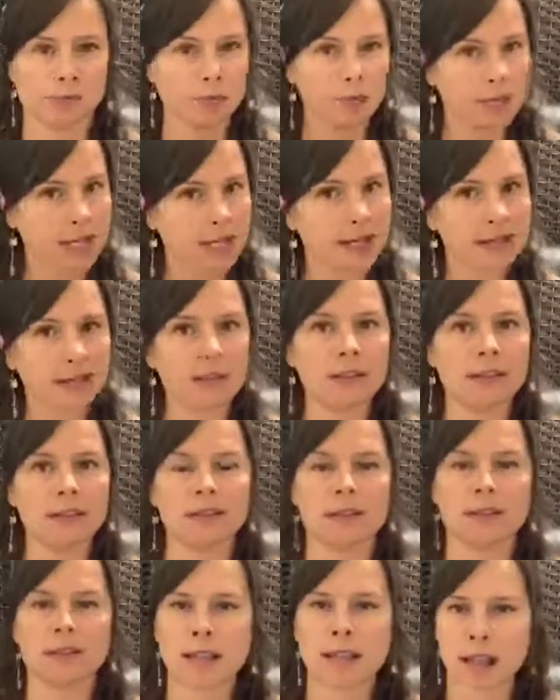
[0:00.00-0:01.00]

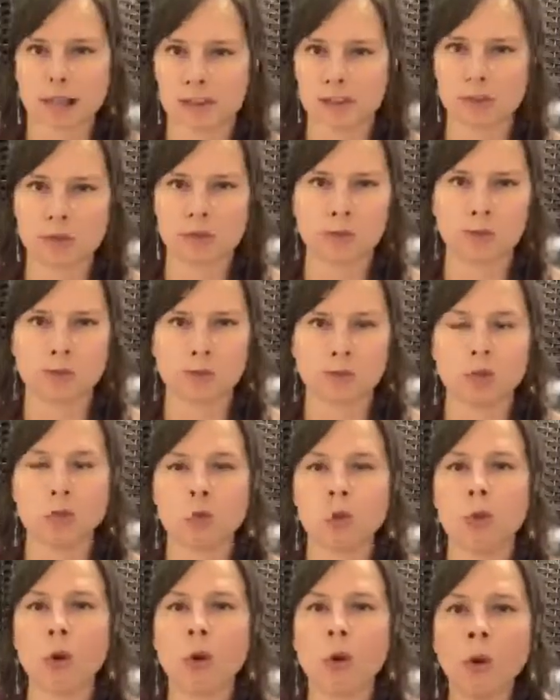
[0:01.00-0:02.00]
real tangible
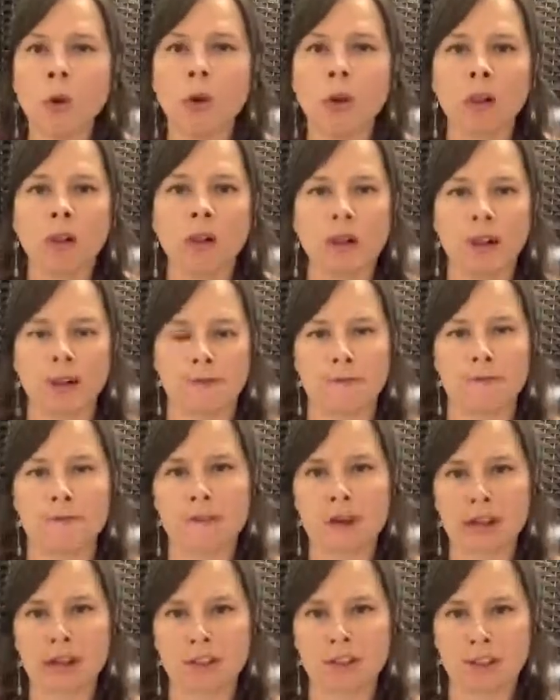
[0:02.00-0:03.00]
role and
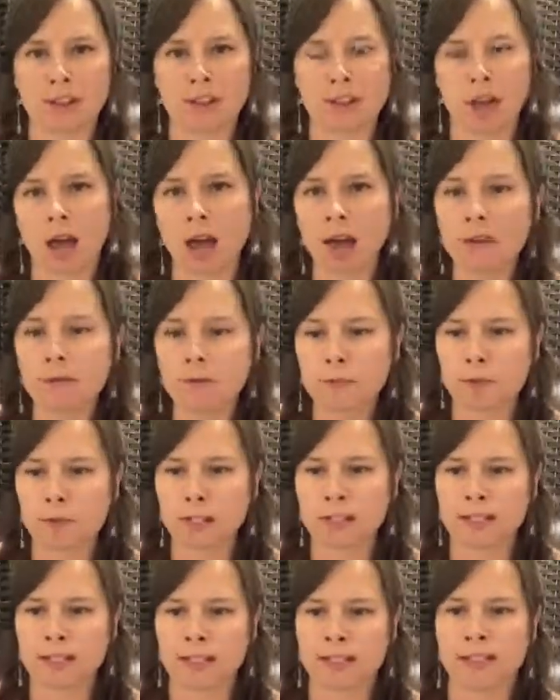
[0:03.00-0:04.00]
function of
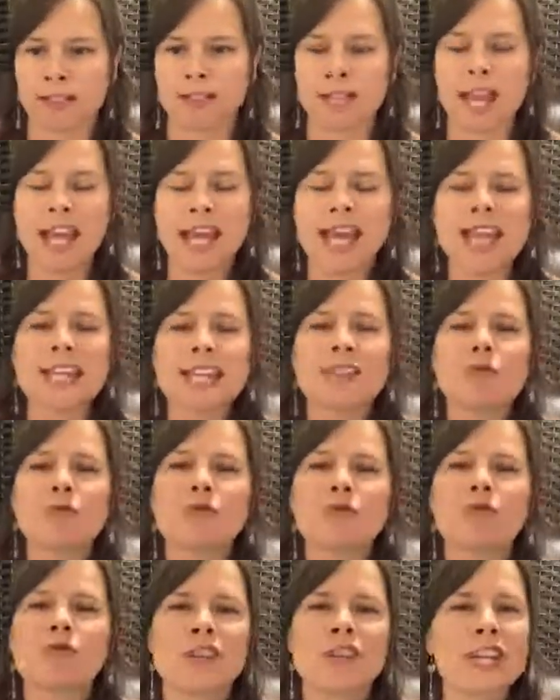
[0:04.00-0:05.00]
priestess is
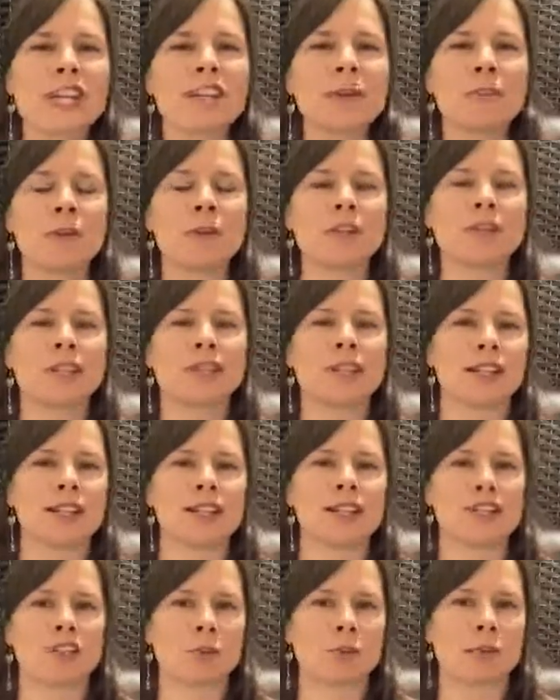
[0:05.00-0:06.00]
re-emerging
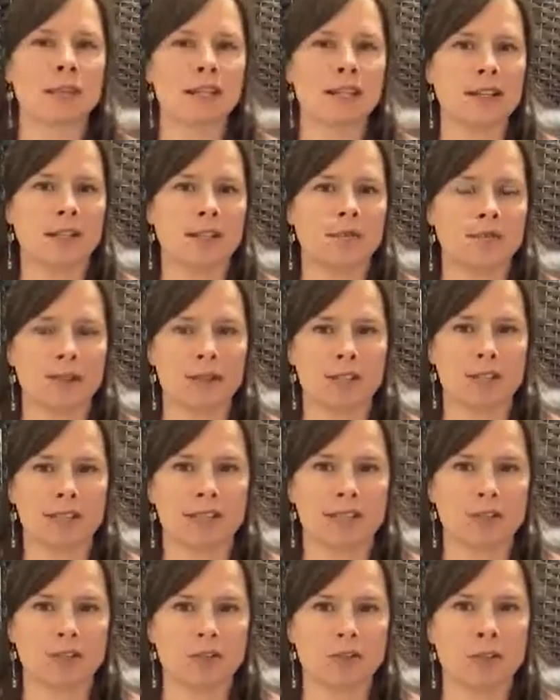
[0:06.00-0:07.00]
in the 21st
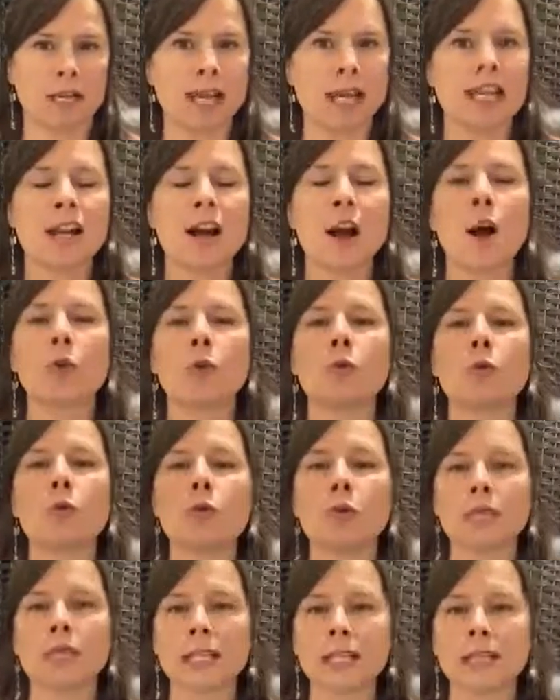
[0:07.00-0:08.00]
century in a
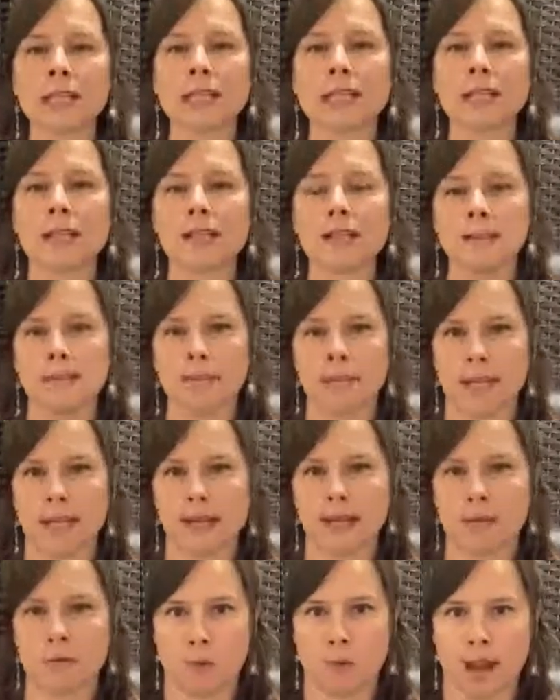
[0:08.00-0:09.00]
really
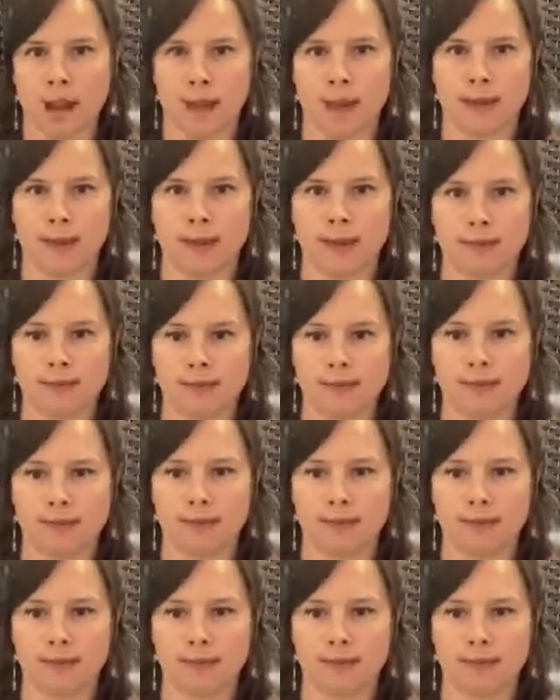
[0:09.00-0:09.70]
big way.